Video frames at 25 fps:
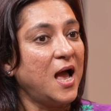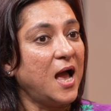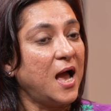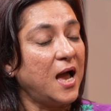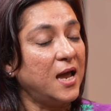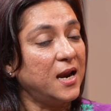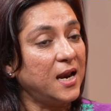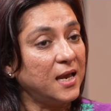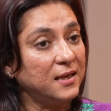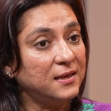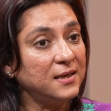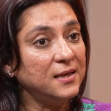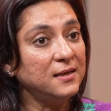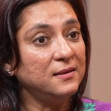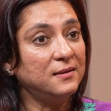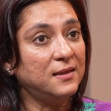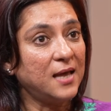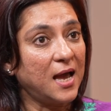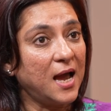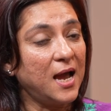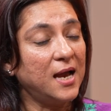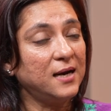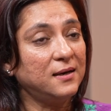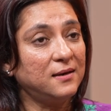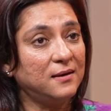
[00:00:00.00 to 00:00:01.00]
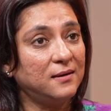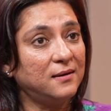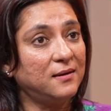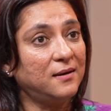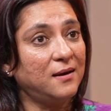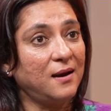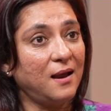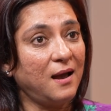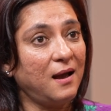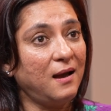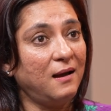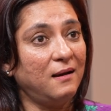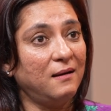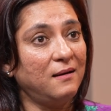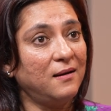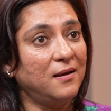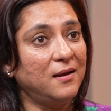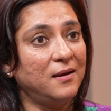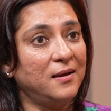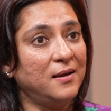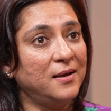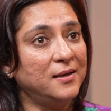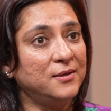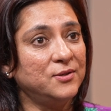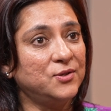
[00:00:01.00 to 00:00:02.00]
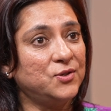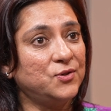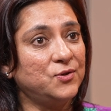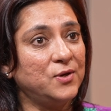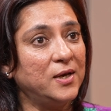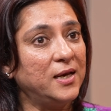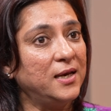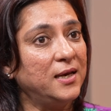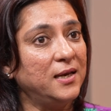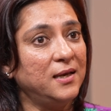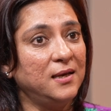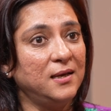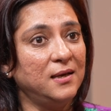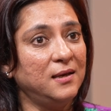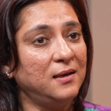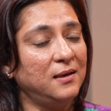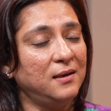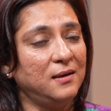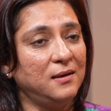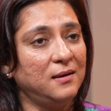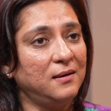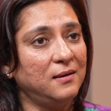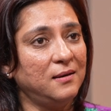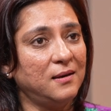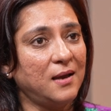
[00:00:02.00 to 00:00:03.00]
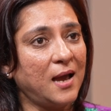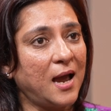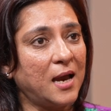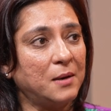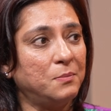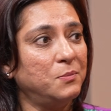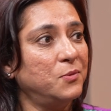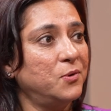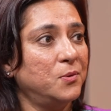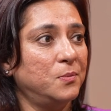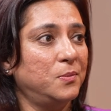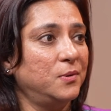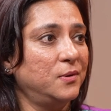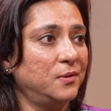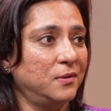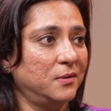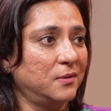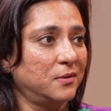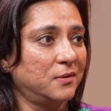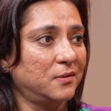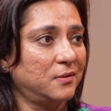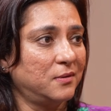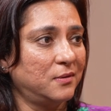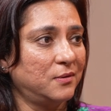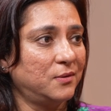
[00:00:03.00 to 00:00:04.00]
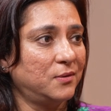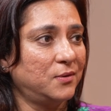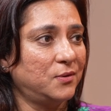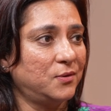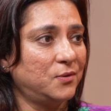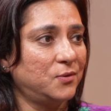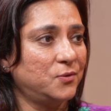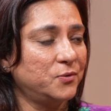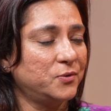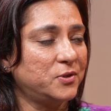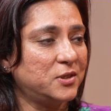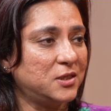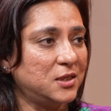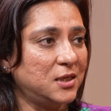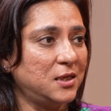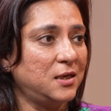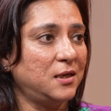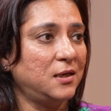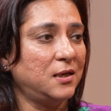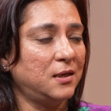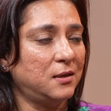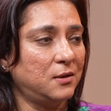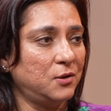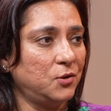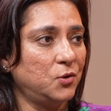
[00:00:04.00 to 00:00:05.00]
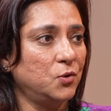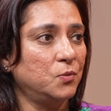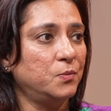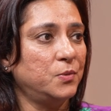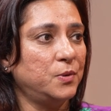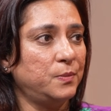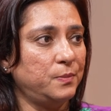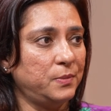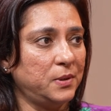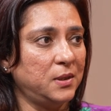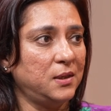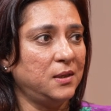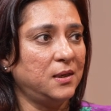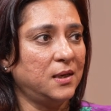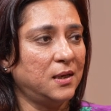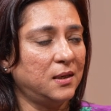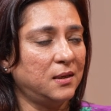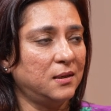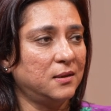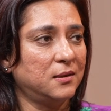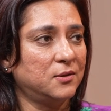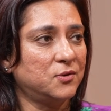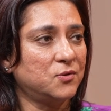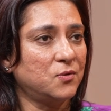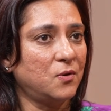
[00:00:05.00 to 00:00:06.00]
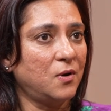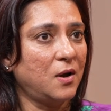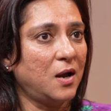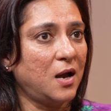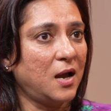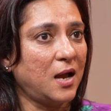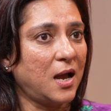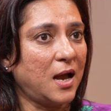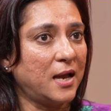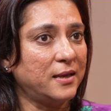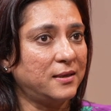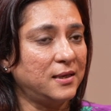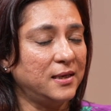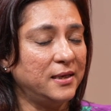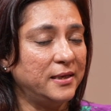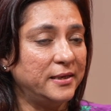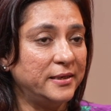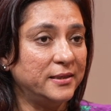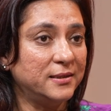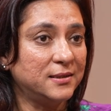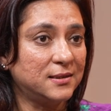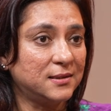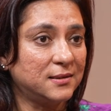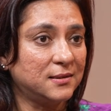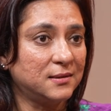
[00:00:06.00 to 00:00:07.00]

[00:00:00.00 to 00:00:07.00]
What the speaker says: I think that is really admirable to see in a human being. And so I think